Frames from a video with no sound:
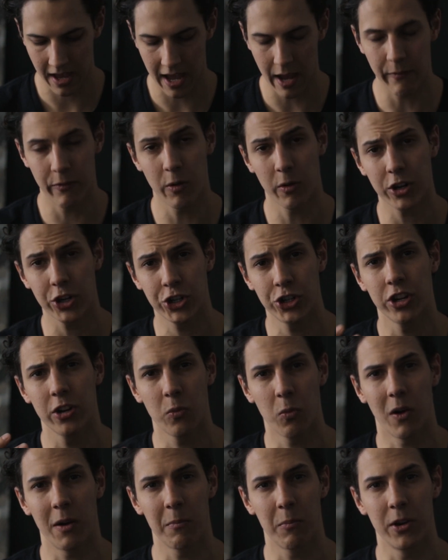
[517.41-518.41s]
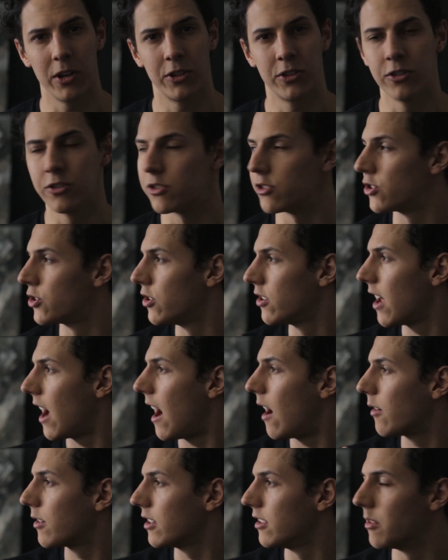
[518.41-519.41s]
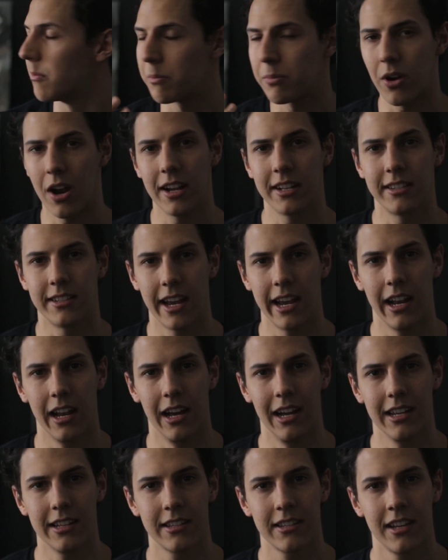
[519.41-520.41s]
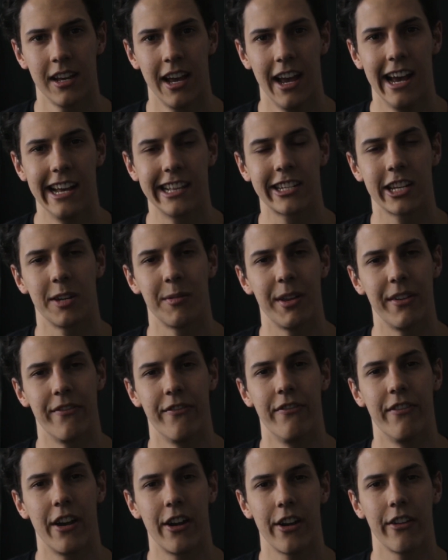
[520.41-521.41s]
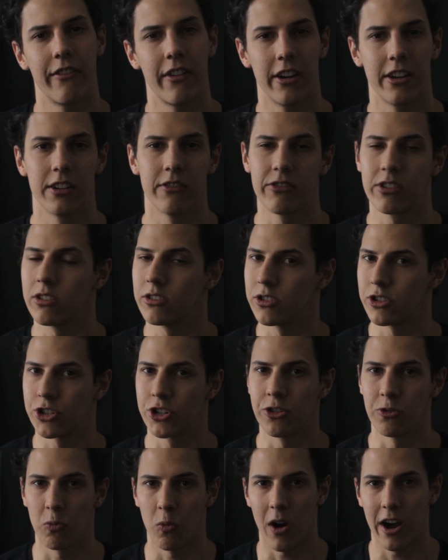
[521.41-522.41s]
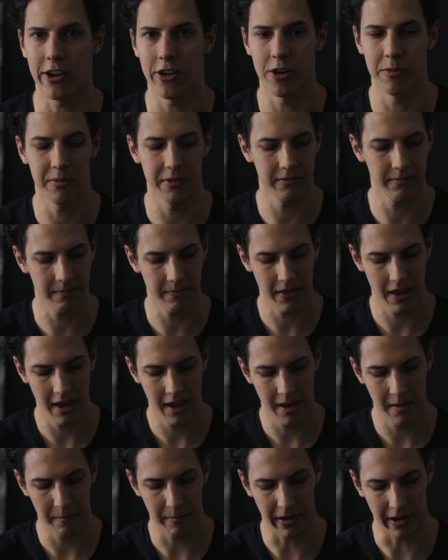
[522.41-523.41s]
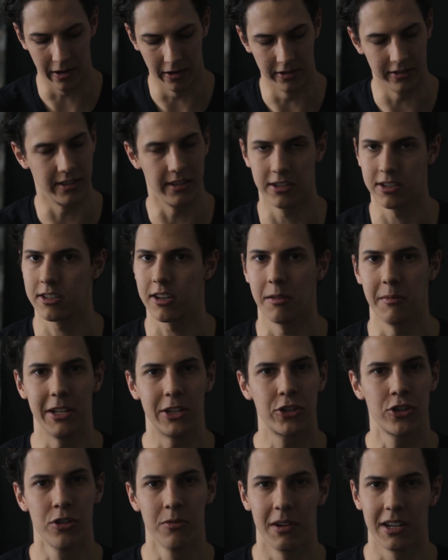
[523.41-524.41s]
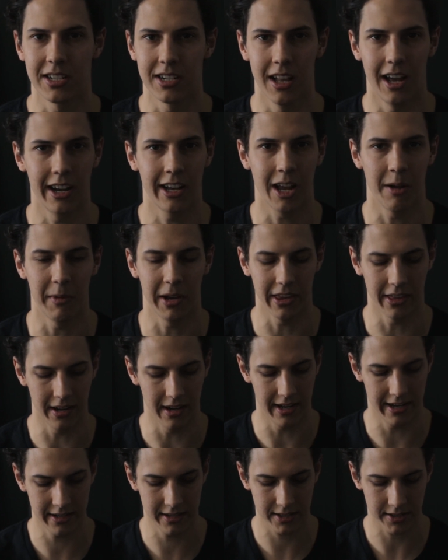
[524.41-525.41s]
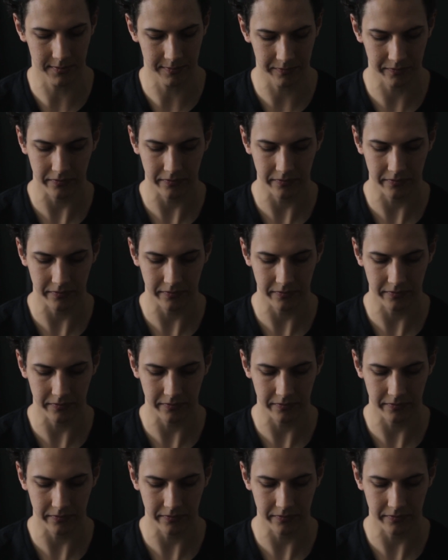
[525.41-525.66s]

If you want to shoot at 1.2, to shoot out in the bright daylight, it's going to be very, very difficult to shoot wide open because there's just going to be too much light coming in the lens.